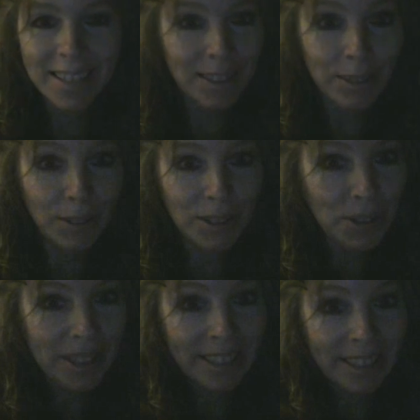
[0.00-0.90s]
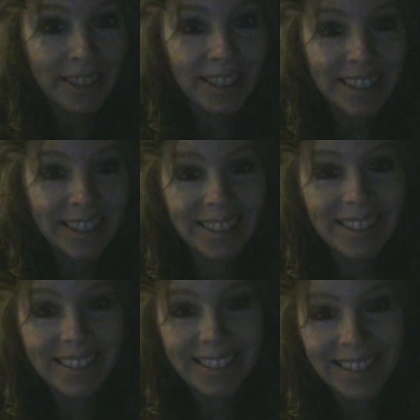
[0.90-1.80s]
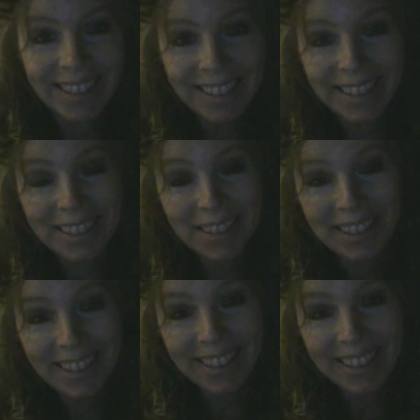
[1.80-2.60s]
Ooh, it's so serious, isn't it? I know it.